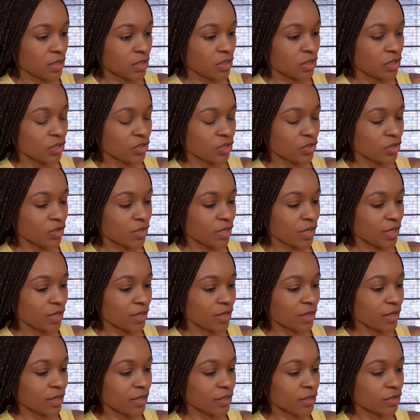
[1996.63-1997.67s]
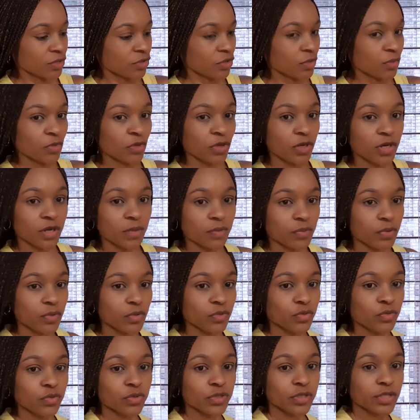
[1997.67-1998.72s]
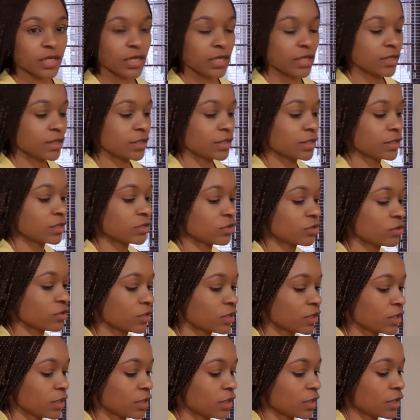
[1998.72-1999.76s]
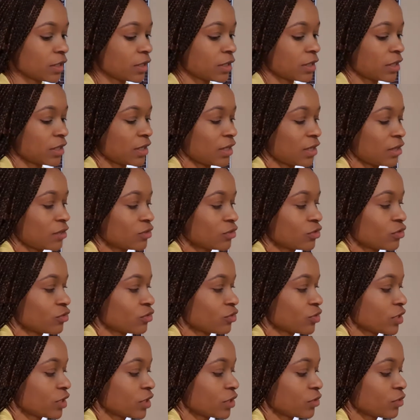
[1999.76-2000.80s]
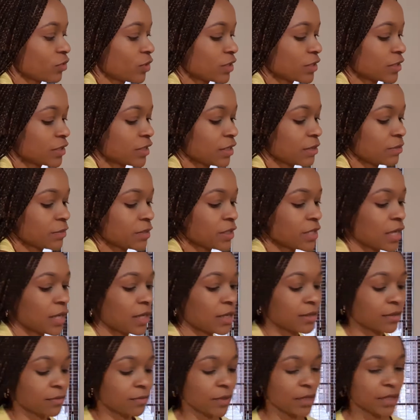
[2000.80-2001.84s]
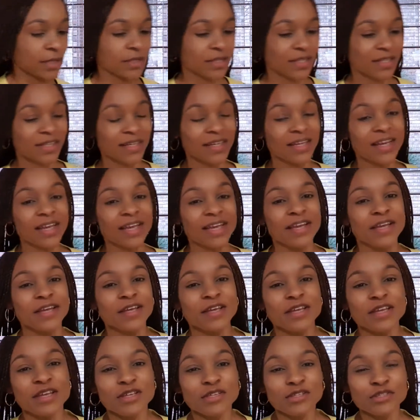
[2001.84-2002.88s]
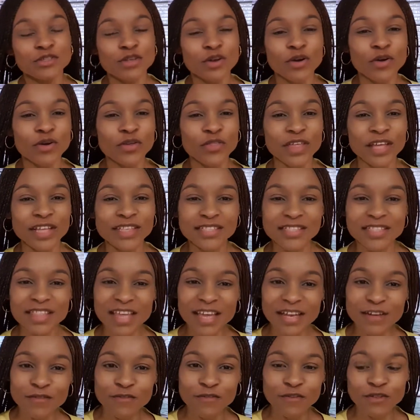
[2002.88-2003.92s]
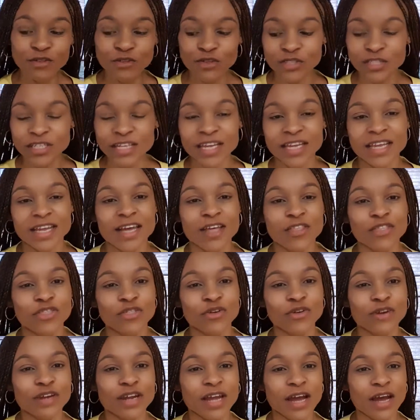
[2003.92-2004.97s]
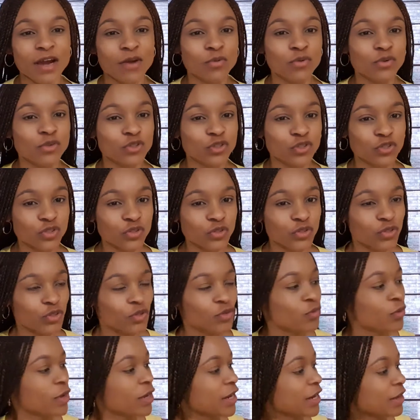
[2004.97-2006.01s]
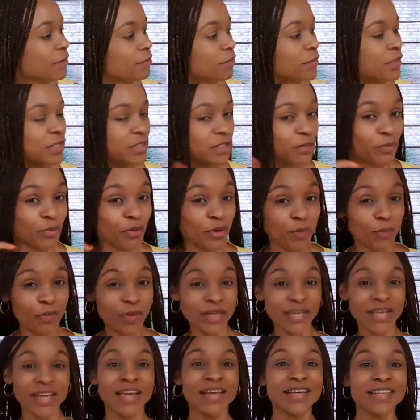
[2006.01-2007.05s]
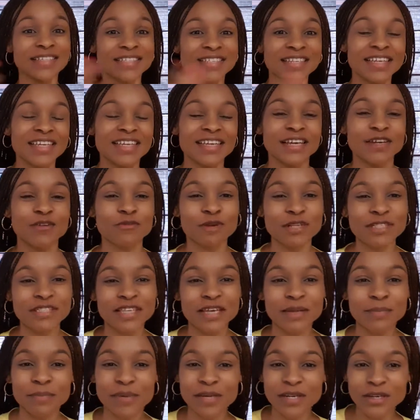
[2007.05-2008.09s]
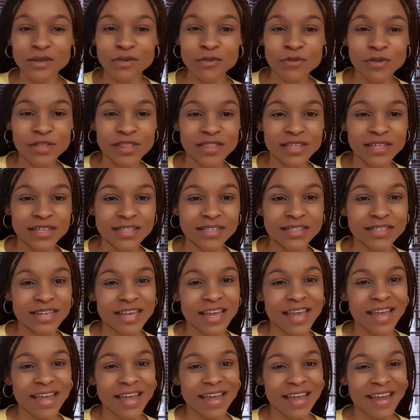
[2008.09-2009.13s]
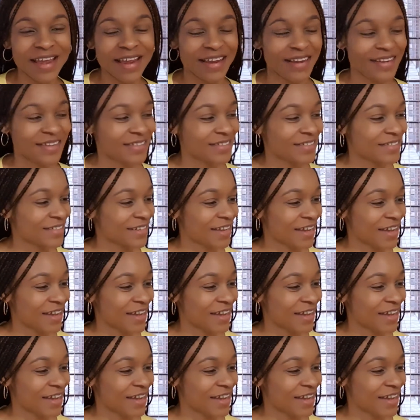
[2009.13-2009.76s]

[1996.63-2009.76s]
So yeah, so I'm gonna put water in this. I'll do that once I'm done. But so that's that for today. I thought I will show you what I'm busy propagating and what's happening with it. And